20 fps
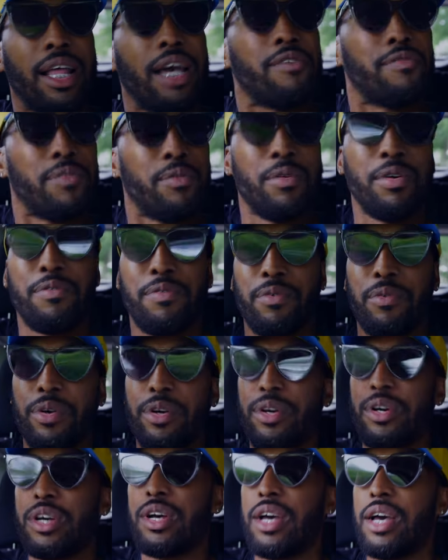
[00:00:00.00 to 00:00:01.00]
Like for
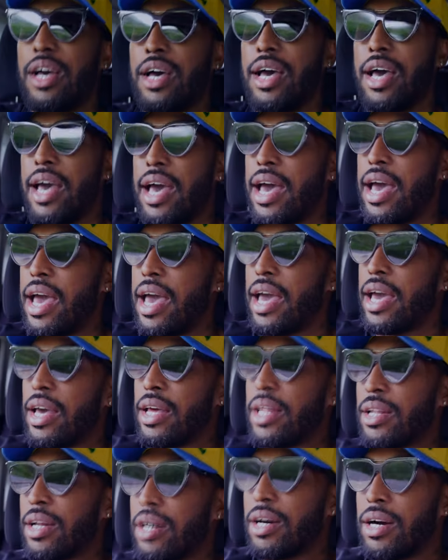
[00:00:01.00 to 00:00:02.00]
real.
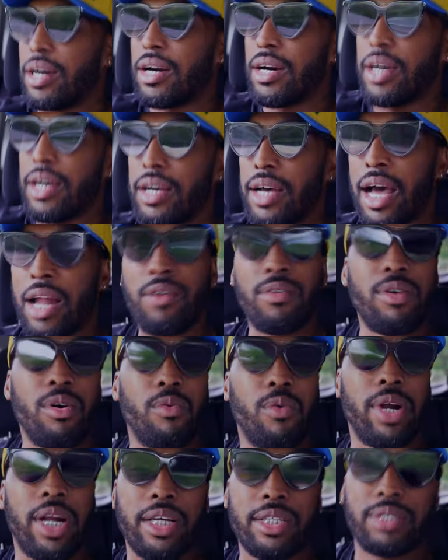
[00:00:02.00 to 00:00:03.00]
And I don't
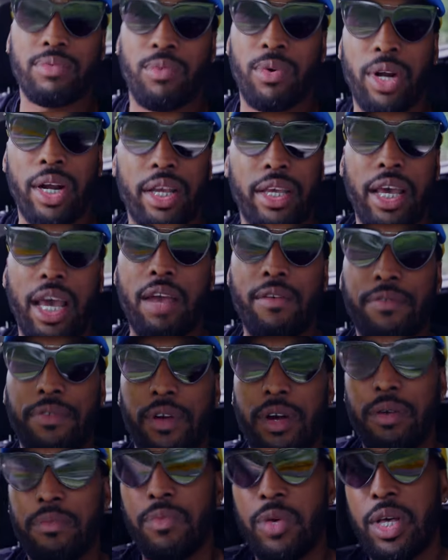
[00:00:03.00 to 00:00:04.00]
know where it came
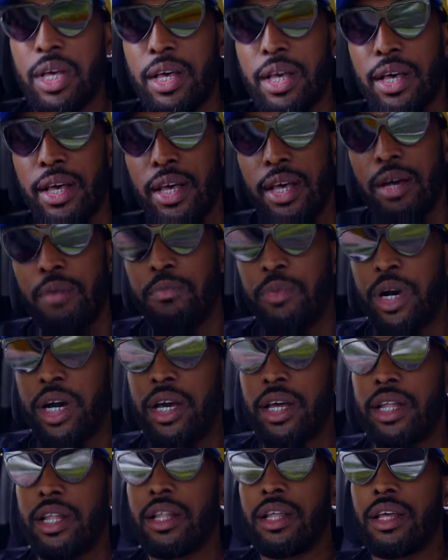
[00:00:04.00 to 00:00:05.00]
from,
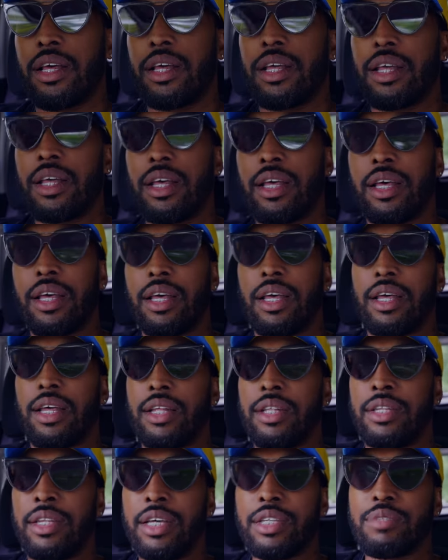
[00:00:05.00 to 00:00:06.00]
but
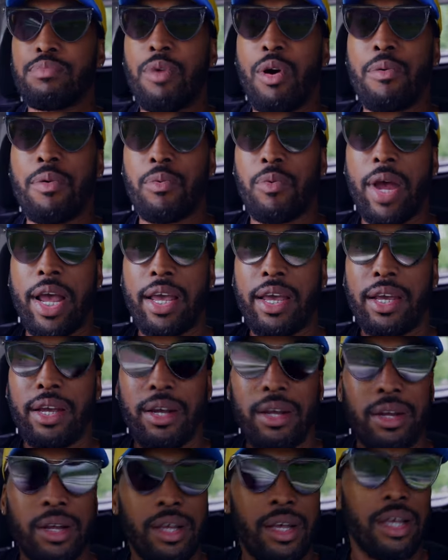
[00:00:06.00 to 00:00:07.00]
this moment right
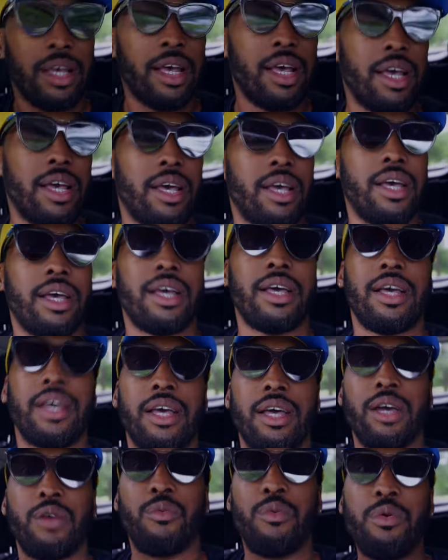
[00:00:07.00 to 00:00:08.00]
here,
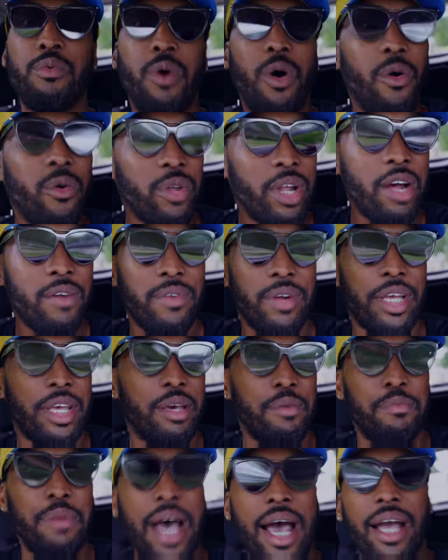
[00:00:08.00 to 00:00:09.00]
we won't never
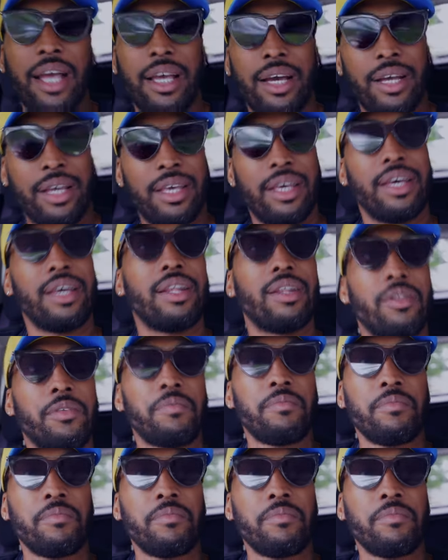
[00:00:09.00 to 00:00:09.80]
get back again.